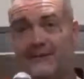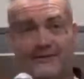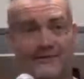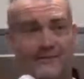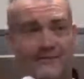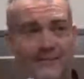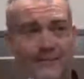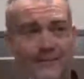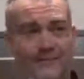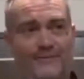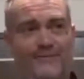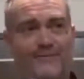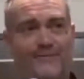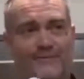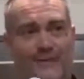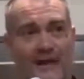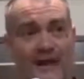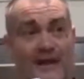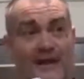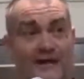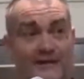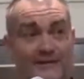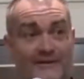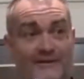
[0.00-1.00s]
Do people
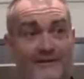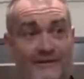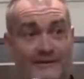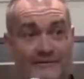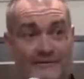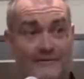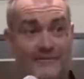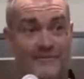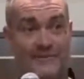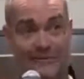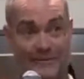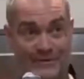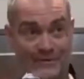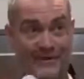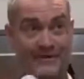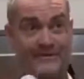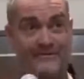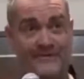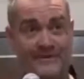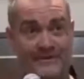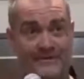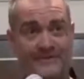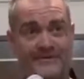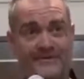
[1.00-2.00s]
actually
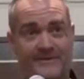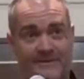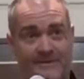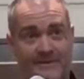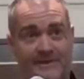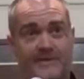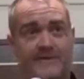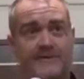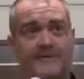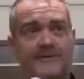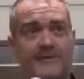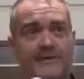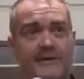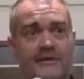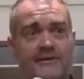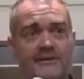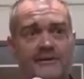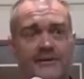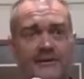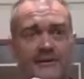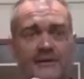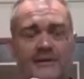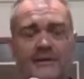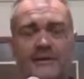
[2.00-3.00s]
believe this
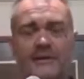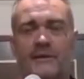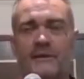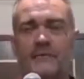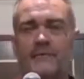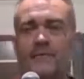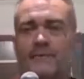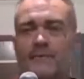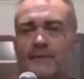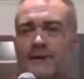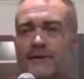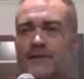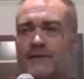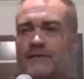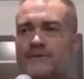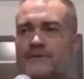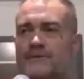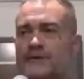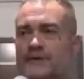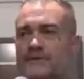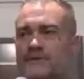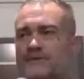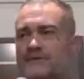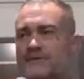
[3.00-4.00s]
nonsense? And it all
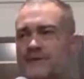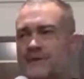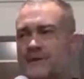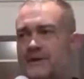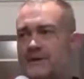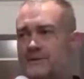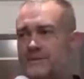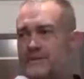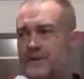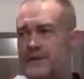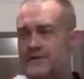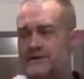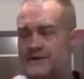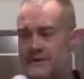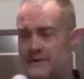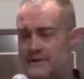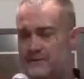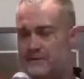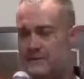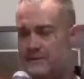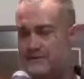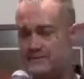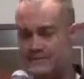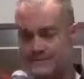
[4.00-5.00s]
seems very
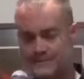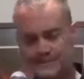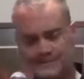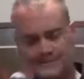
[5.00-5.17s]
depressing, but